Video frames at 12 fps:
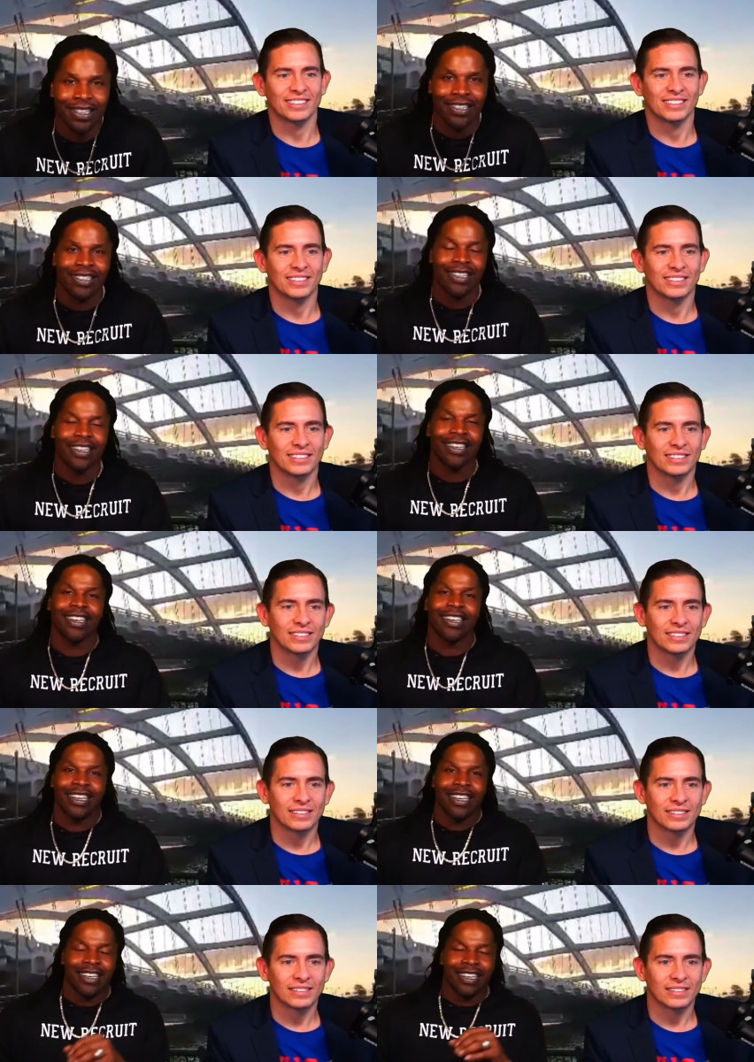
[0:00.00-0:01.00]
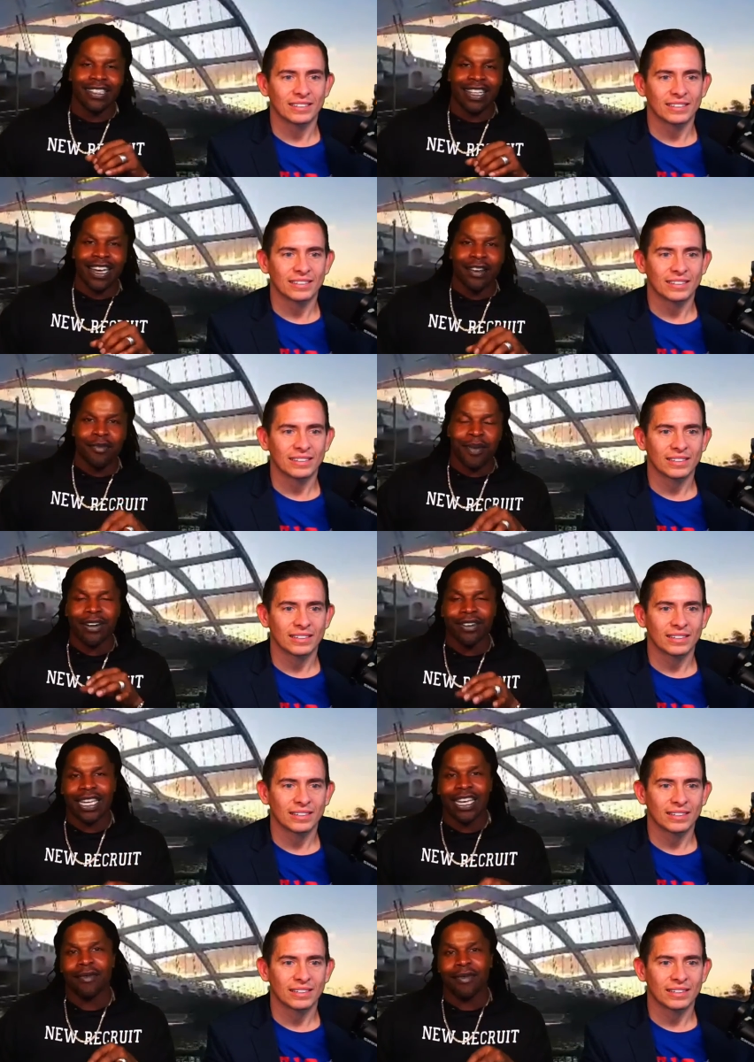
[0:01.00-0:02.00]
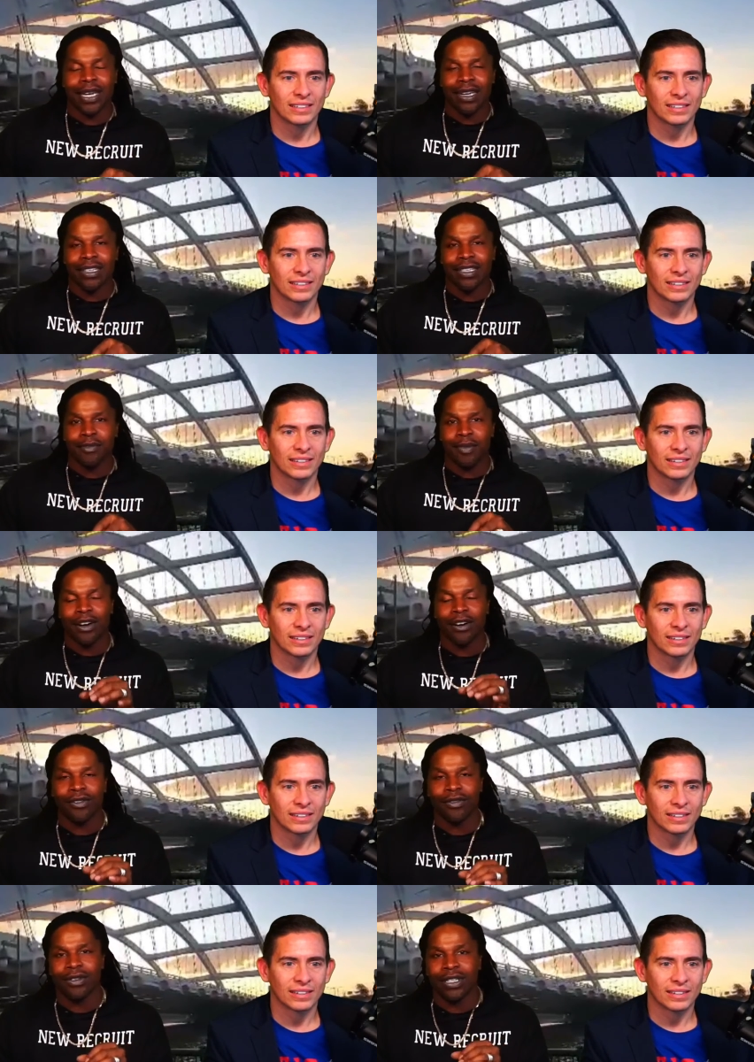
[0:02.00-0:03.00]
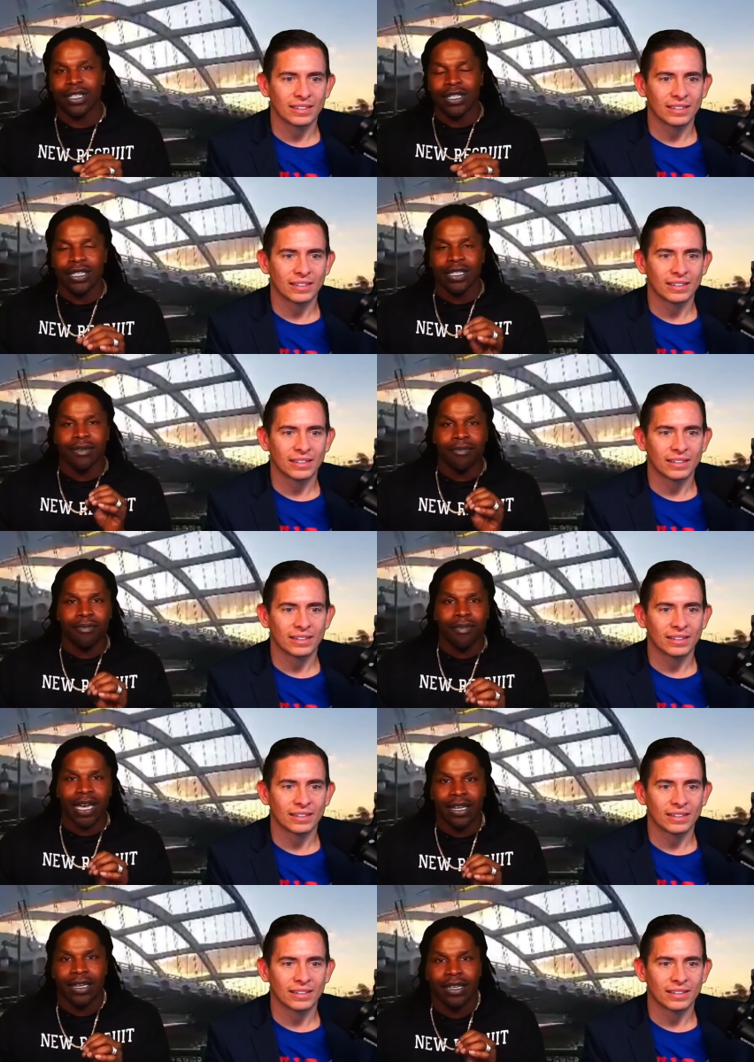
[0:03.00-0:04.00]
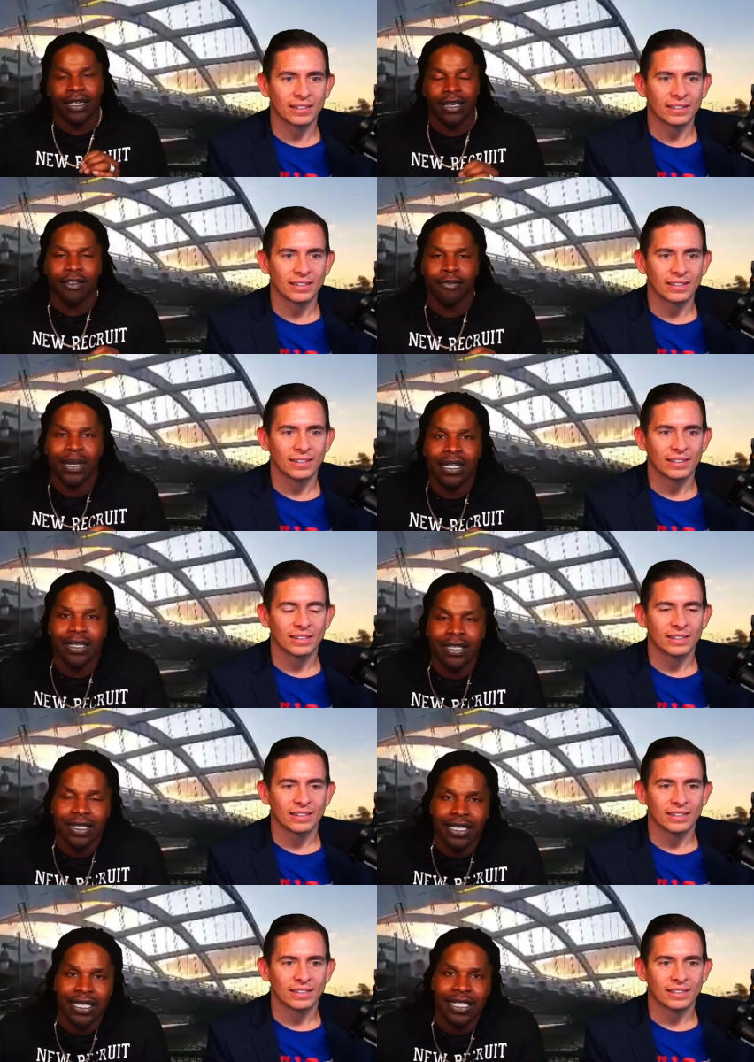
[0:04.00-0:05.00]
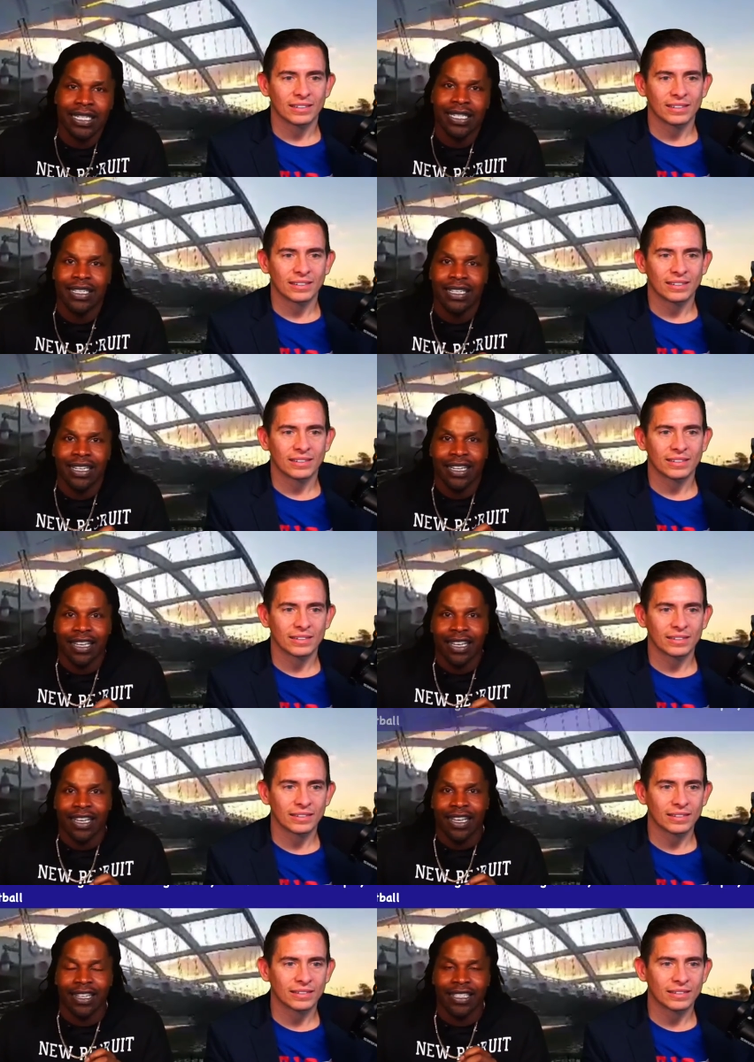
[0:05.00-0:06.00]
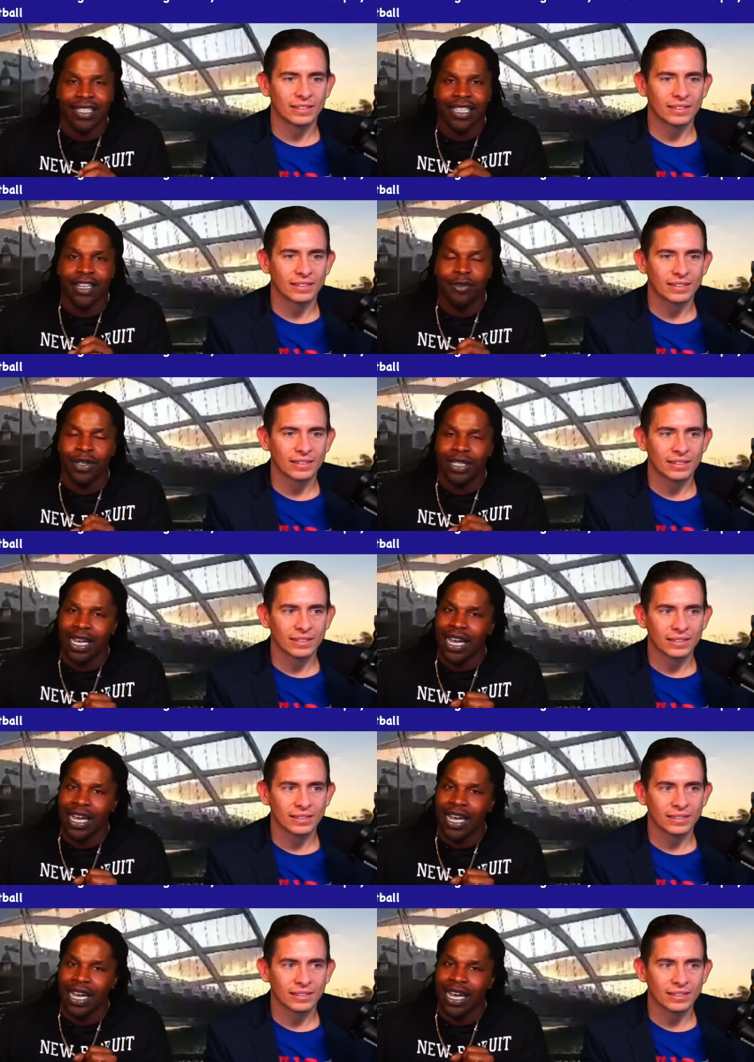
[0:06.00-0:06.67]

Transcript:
Speaker 1: it's it's not about that, man. It's about making the best decision and seeing what's